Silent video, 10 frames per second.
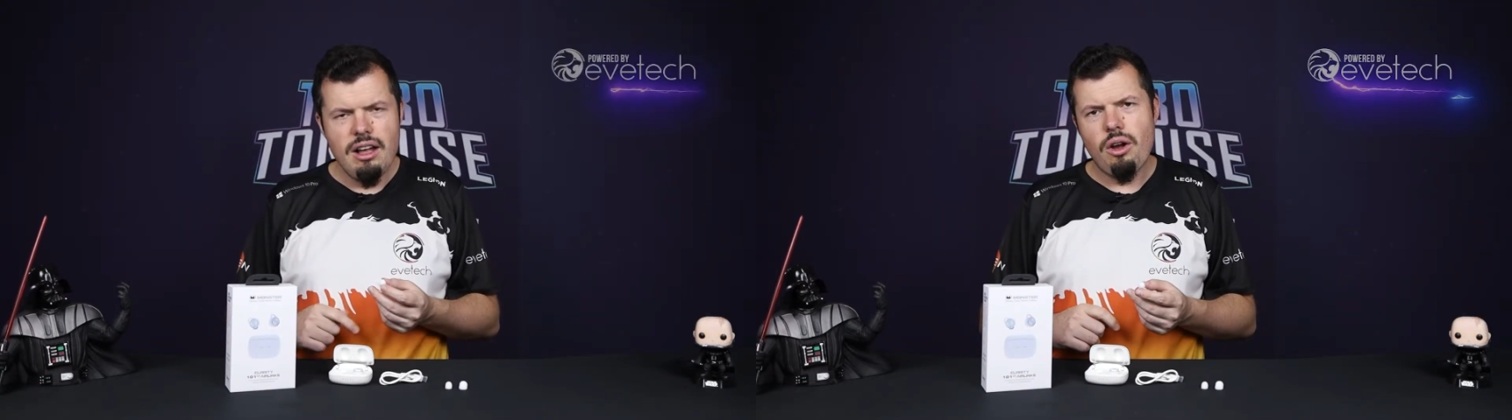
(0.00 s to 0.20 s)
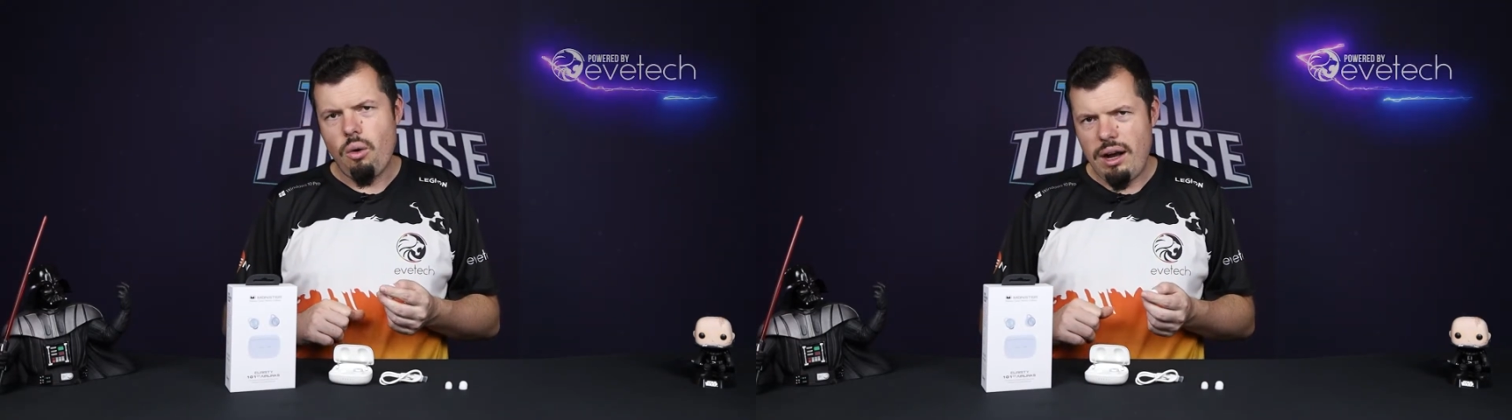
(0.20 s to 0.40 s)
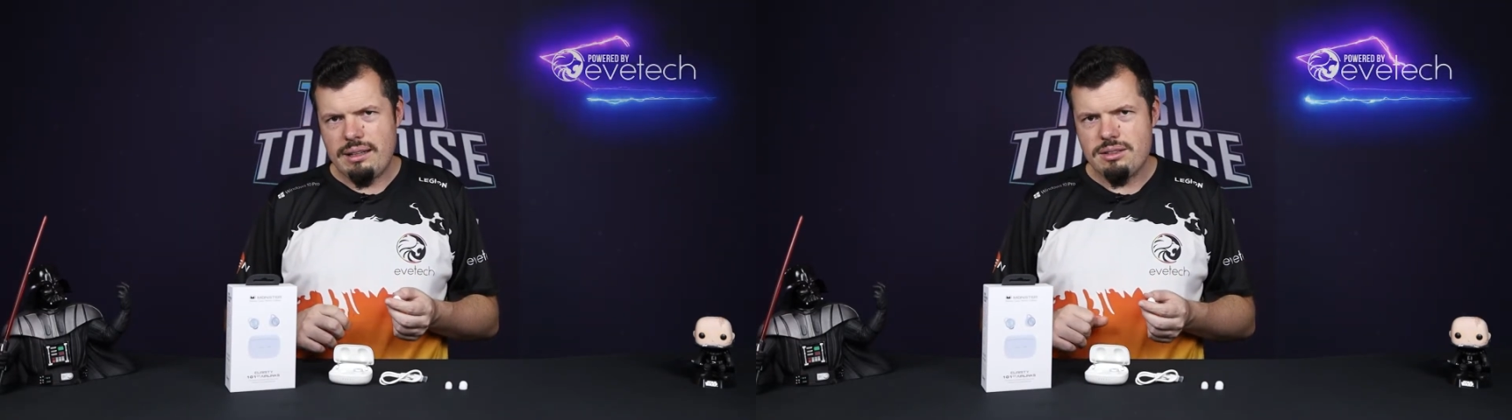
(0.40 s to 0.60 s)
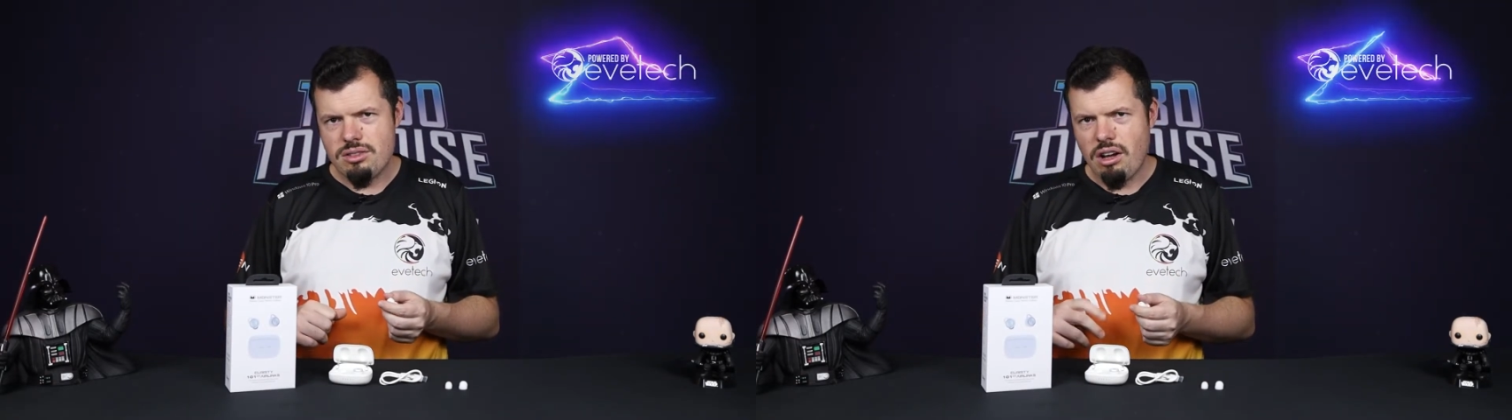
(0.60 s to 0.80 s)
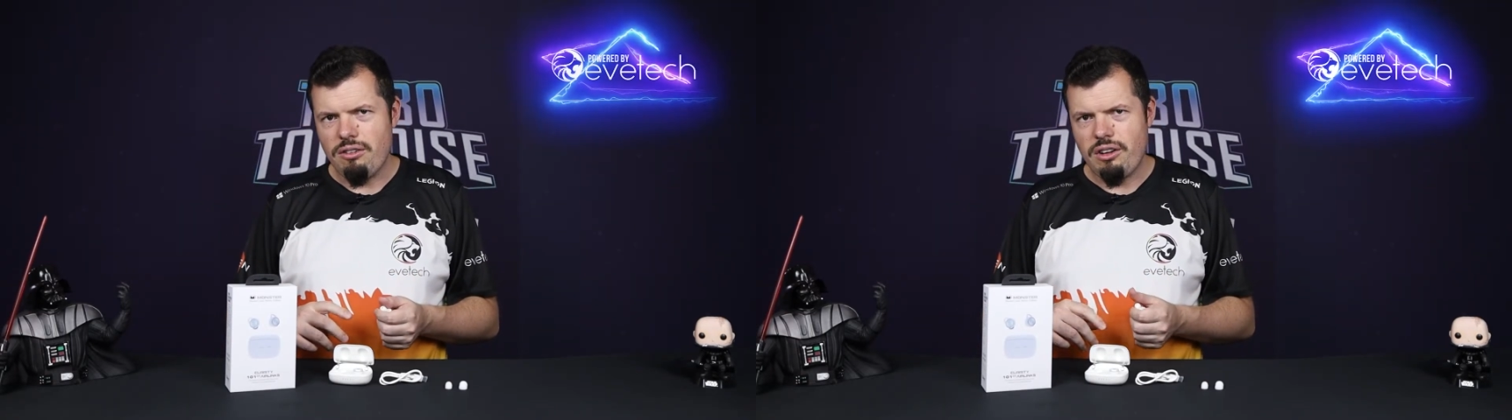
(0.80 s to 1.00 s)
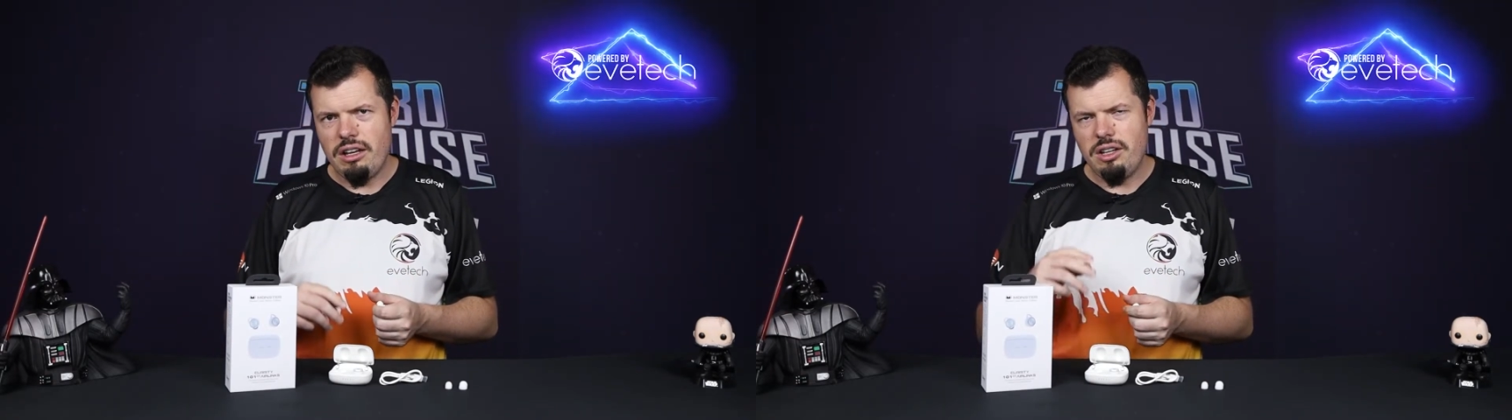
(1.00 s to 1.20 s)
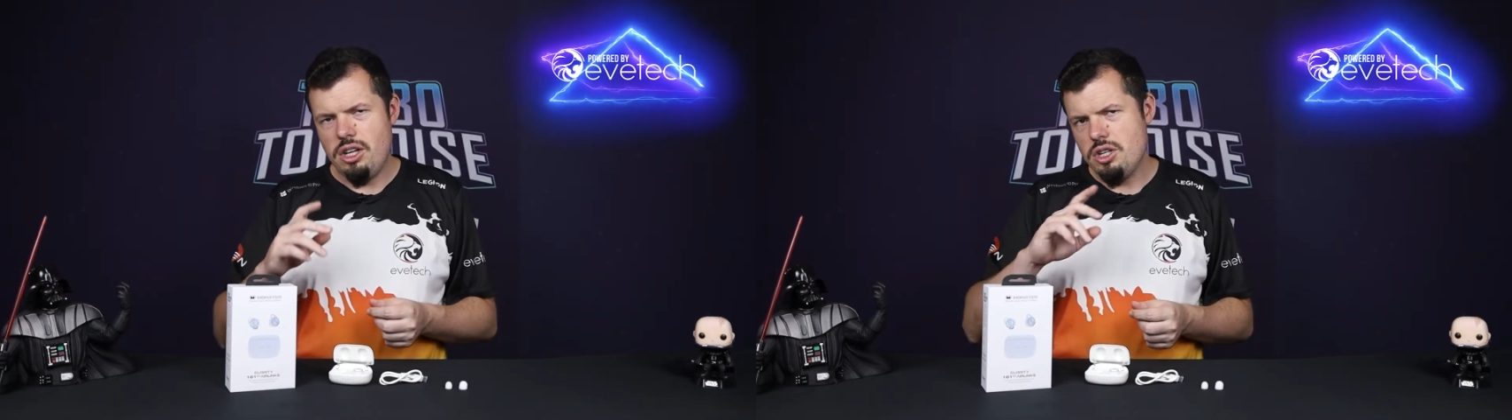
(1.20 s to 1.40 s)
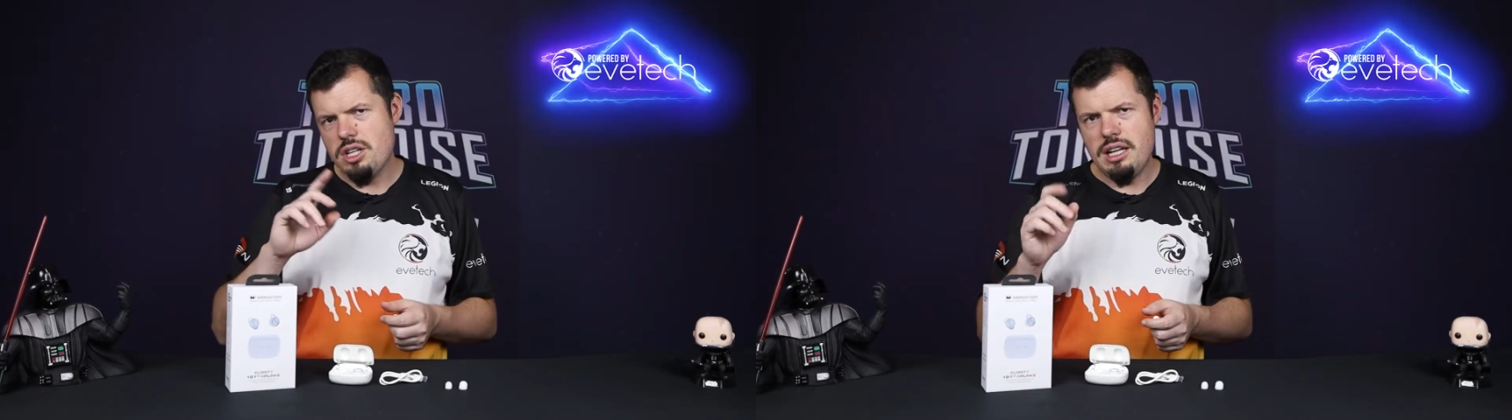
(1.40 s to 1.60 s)
quite soft and
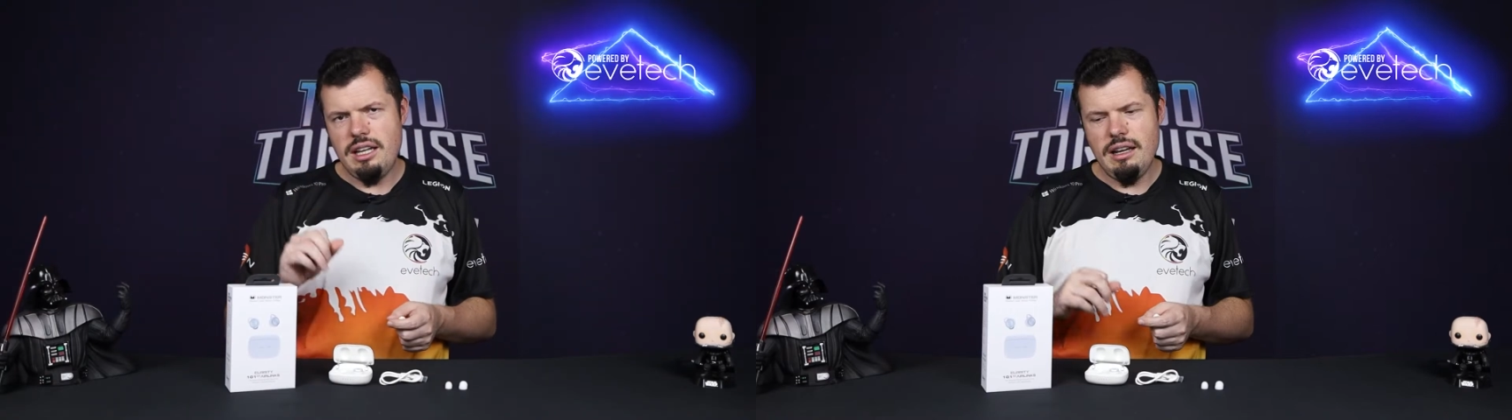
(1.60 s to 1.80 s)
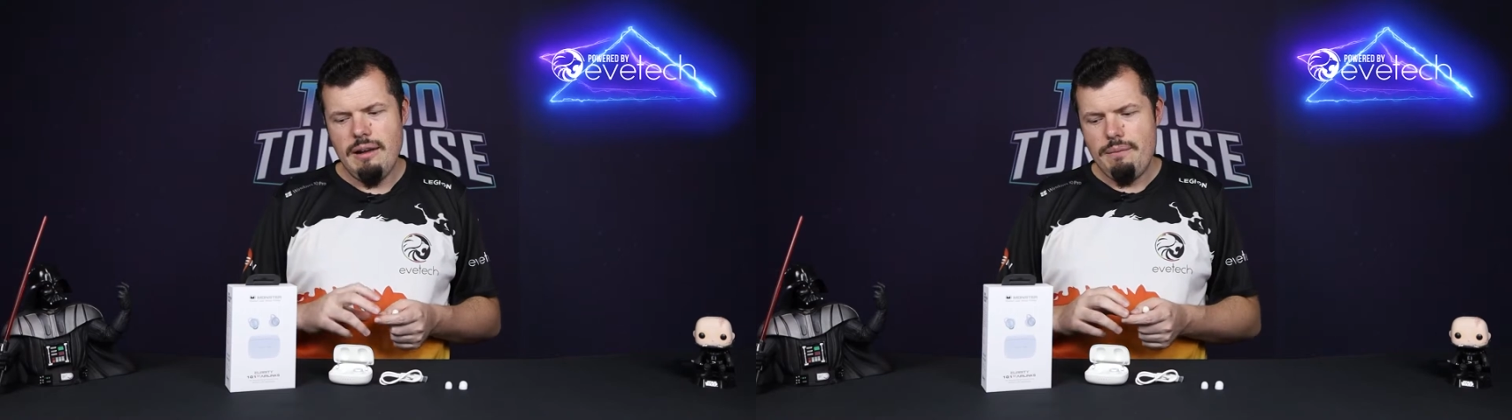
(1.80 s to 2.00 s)
usually